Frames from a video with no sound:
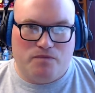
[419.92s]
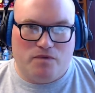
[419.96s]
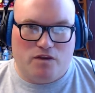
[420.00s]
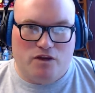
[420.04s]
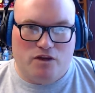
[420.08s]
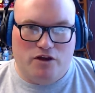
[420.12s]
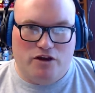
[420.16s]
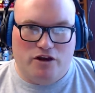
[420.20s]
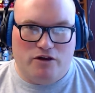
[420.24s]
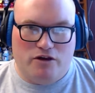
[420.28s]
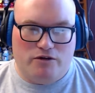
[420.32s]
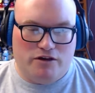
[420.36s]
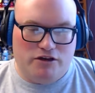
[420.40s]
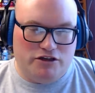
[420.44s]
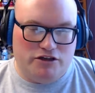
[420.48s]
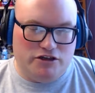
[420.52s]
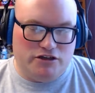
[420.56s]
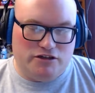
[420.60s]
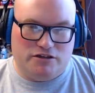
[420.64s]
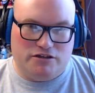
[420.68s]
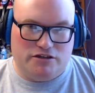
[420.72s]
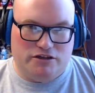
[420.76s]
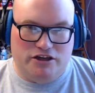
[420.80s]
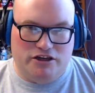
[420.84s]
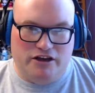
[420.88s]
you know, could
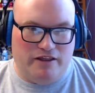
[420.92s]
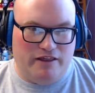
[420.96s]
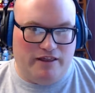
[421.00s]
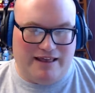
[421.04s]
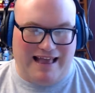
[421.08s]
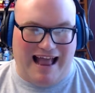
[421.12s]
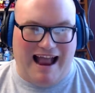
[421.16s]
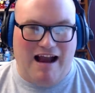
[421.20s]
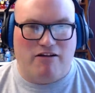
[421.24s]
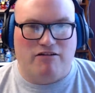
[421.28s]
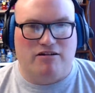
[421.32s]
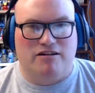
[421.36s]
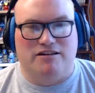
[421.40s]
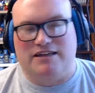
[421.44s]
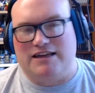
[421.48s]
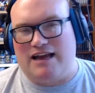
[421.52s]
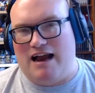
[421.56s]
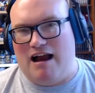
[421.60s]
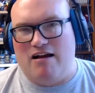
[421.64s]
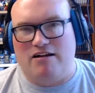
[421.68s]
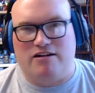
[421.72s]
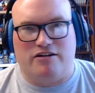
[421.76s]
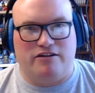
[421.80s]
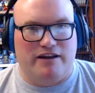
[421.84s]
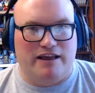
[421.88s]
just, you know, the character's a
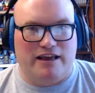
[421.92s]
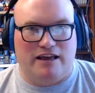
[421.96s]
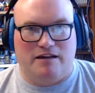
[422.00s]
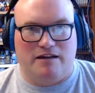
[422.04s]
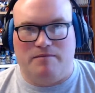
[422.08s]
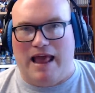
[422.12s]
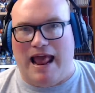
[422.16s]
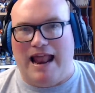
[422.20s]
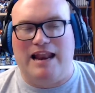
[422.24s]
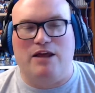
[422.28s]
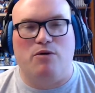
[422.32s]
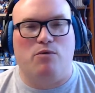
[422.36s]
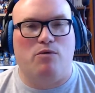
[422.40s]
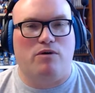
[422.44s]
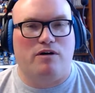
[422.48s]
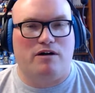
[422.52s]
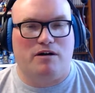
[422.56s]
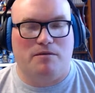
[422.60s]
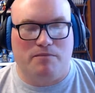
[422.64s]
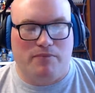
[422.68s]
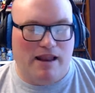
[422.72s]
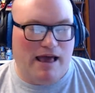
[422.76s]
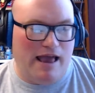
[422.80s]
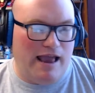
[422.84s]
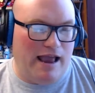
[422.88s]
character, and anyone
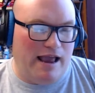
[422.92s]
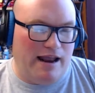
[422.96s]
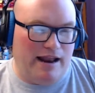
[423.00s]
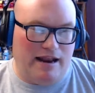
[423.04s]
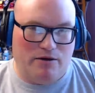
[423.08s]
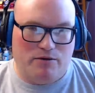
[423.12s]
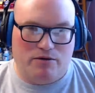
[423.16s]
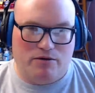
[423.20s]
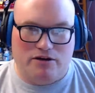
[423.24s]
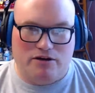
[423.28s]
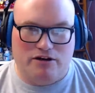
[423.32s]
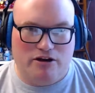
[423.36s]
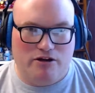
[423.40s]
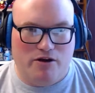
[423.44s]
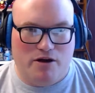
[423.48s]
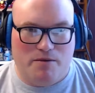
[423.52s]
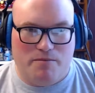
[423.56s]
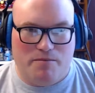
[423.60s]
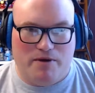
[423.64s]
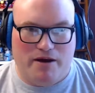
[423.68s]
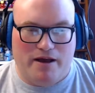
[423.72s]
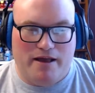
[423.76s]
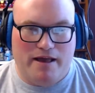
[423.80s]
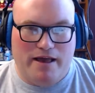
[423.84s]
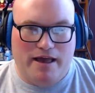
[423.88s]
can play it, and anyone can do it.
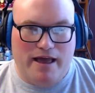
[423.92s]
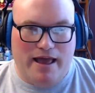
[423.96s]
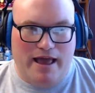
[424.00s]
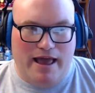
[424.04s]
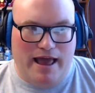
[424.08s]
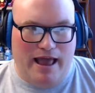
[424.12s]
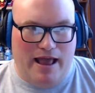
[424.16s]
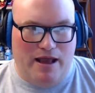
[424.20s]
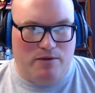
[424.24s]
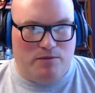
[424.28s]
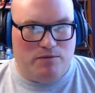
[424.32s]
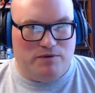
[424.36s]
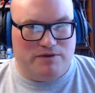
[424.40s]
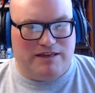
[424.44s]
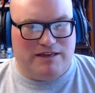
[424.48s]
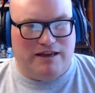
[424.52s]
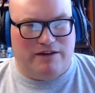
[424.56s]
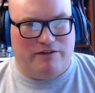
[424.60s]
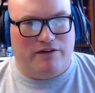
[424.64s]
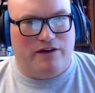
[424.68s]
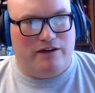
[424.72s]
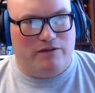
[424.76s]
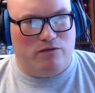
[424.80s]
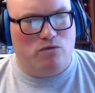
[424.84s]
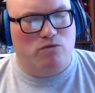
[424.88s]
But it was that
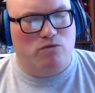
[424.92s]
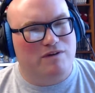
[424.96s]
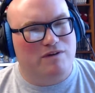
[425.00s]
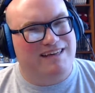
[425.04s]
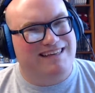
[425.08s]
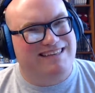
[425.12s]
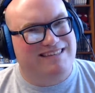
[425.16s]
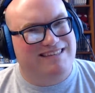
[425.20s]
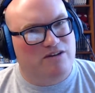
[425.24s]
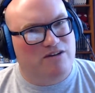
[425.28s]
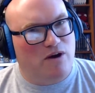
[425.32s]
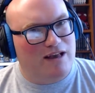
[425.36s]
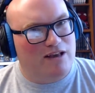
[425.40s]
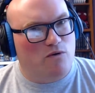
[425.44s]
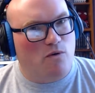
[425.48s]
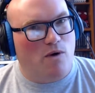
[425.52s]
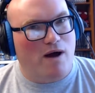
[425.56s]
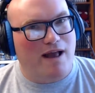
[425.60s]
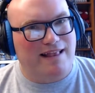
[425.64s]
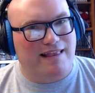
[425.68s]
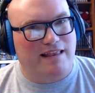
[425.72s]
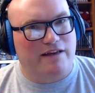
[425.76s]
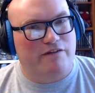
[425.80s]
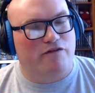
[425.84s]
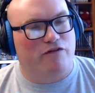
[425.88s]
thing of, it's
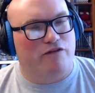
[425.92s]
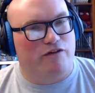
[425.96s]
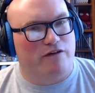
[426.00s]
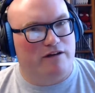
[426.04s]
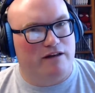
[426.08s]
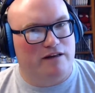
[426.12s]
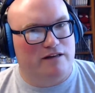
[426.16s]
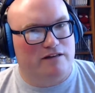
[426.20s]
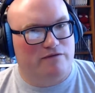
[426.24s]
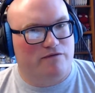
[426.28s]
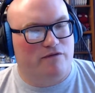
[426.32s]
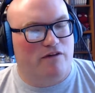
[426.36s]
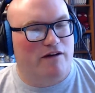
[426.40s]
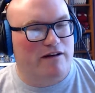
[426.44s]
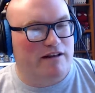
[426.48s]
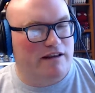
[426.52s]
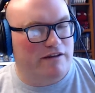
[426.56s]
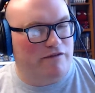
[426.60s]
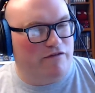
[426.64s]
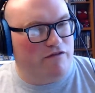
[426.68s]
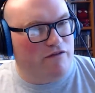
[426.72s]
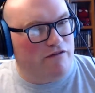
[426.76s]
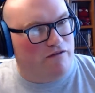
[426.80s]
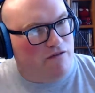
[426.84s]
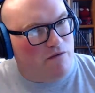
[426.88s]
quite different. It's very
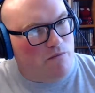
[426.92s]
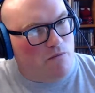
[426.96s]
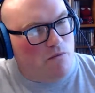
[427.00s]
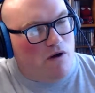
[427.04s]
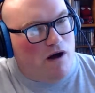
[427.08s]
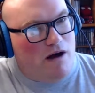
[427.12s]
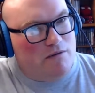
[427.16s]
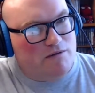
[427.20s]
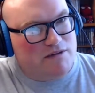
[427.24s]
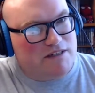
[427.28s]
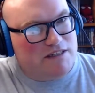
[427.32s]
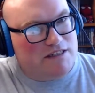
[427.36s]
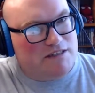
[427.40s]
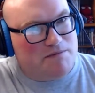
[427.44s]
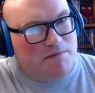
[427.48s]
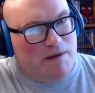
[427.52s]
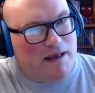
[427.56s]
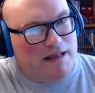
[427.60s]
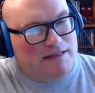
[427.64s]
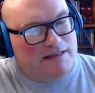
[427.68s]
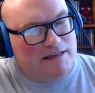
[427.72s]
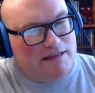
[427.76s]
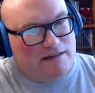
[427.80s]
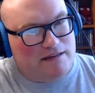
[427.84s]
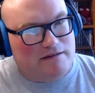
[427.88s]
different from what I was
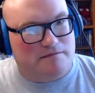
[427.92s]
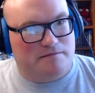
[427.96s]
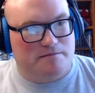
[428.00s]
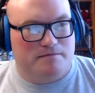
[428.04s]
expecting.